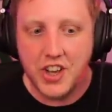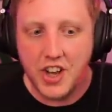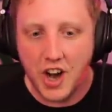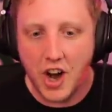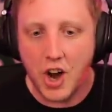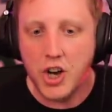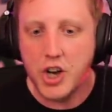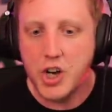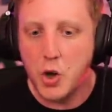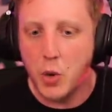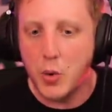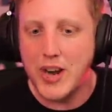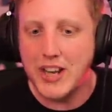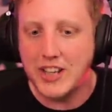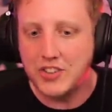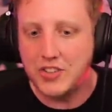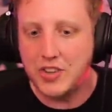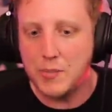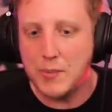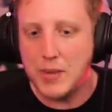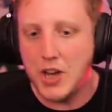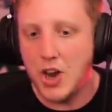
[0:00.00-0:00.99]
are going
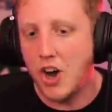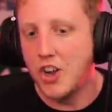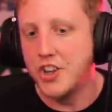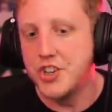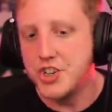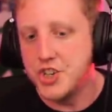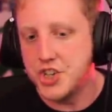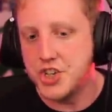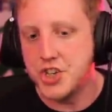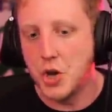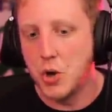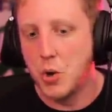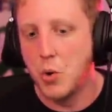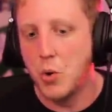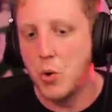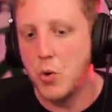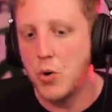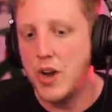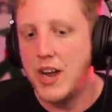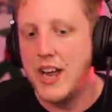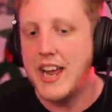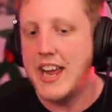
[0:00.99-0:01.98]
to be on
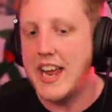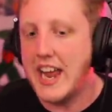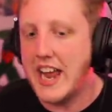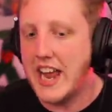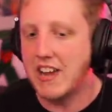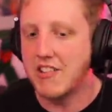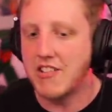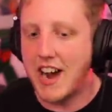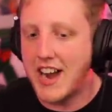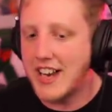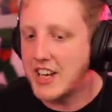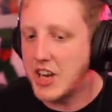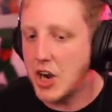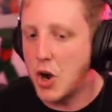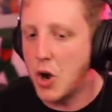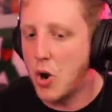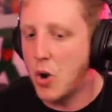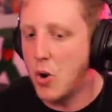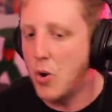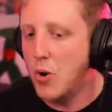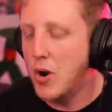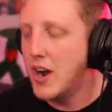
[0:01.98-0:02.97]
show. Here I
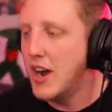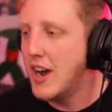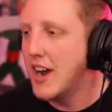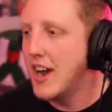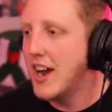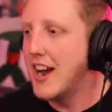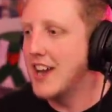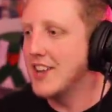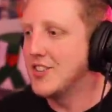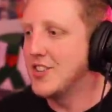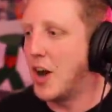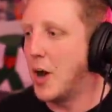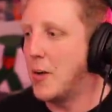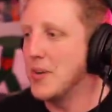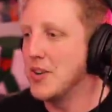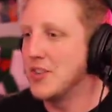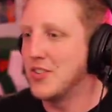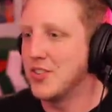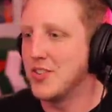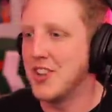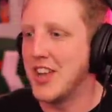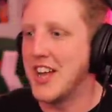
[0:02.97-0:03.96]
go. And
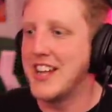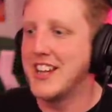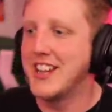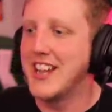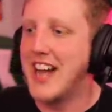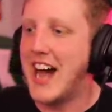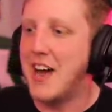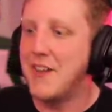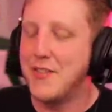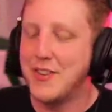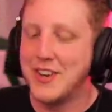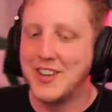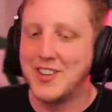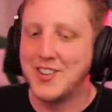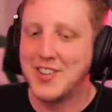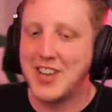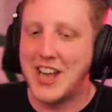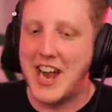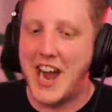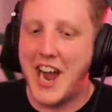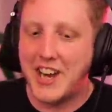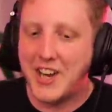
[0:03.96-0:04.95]
Tommy's just like laughing. He's
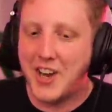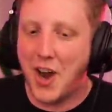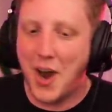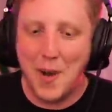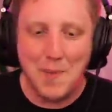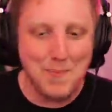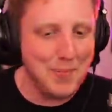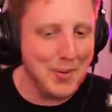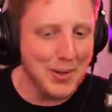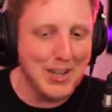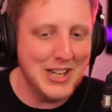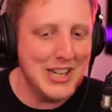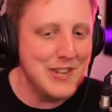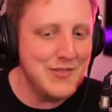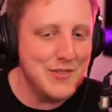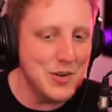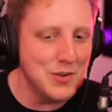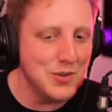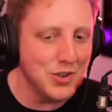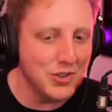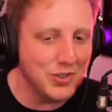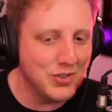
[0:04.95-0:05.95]
like, I can't believe
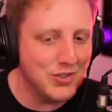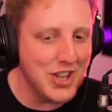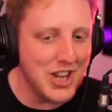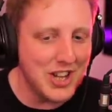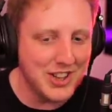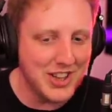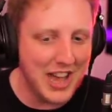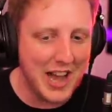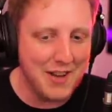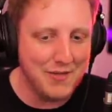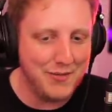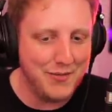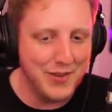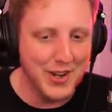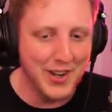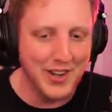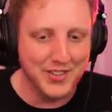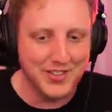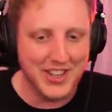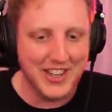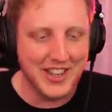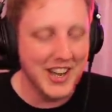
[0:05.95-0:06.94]
you just did that, Phil.
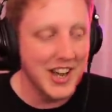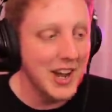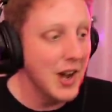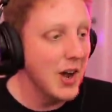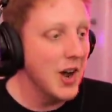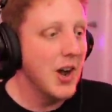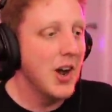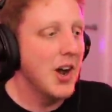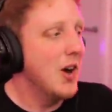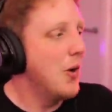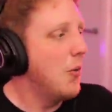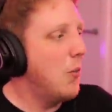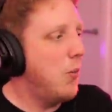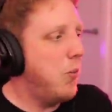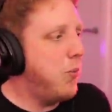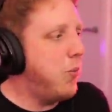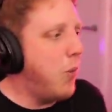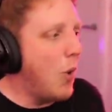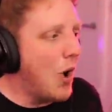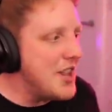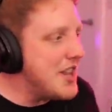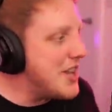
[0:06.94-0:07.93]
I was like,
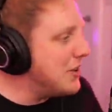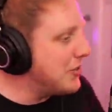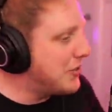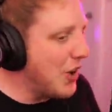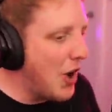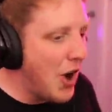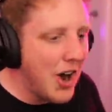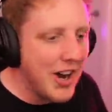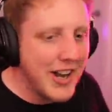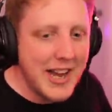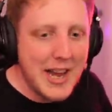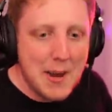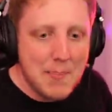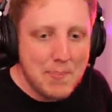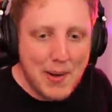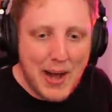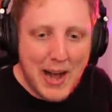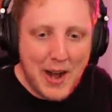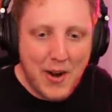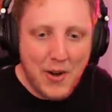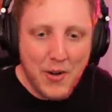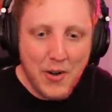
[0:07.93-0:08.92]
what are you talking
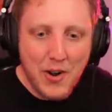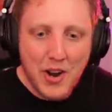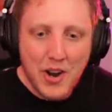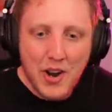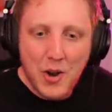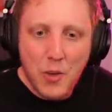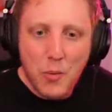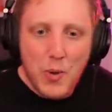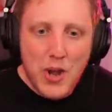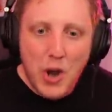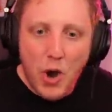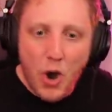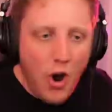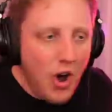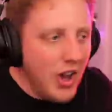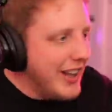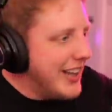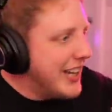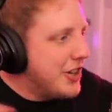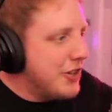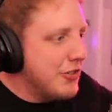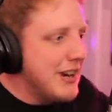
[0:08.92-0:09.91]
about? We
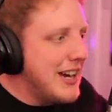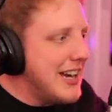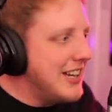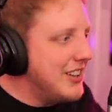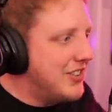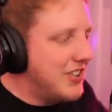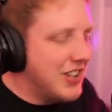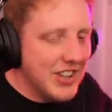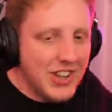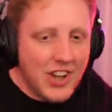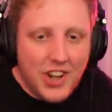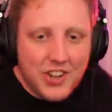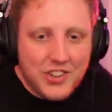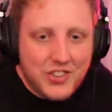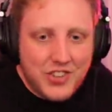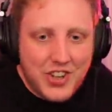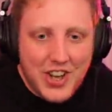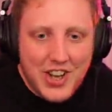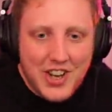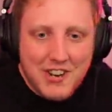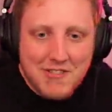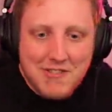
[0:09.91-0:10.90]
all agreed to not
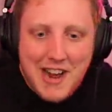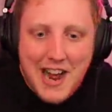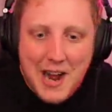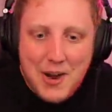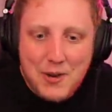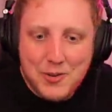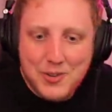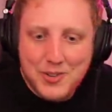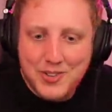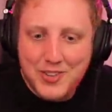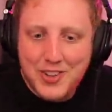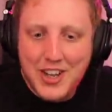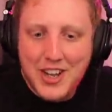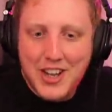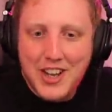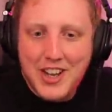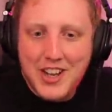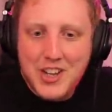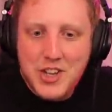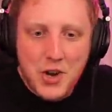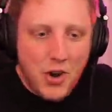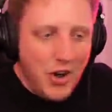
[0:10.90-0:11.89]
turn around.
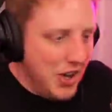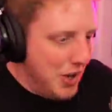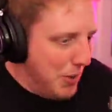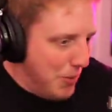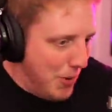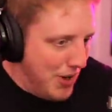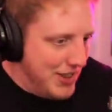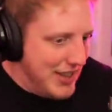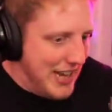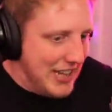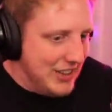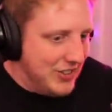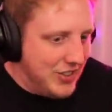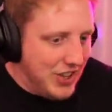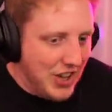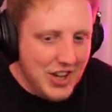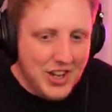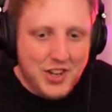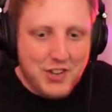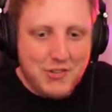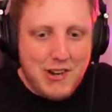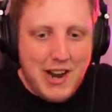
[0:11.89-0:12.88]
You're the one that
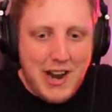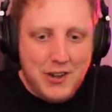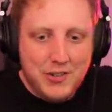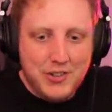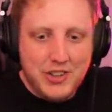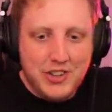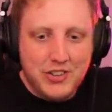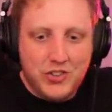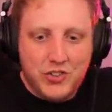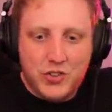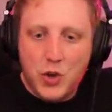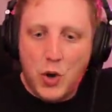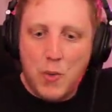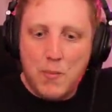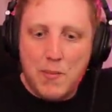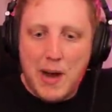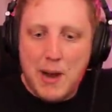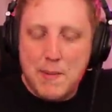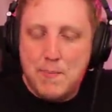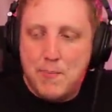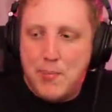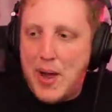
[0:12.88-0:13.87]
turned around and saw
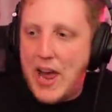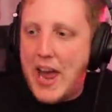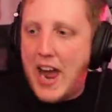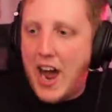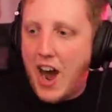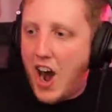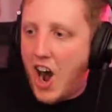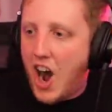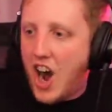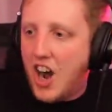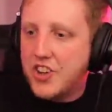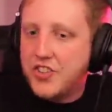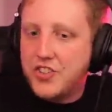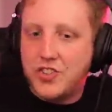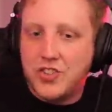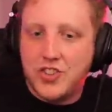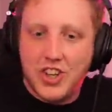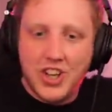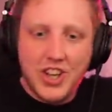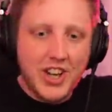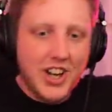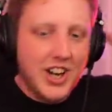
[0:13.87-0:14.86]
my bare
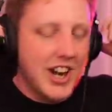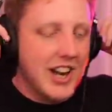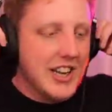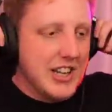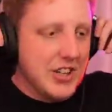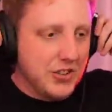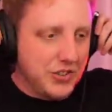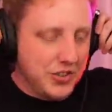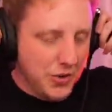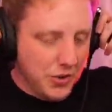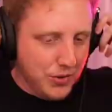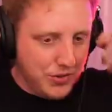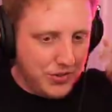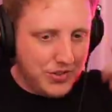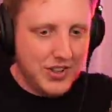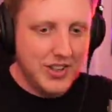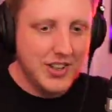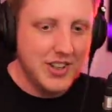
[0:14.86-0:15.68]
ass. And he just goes,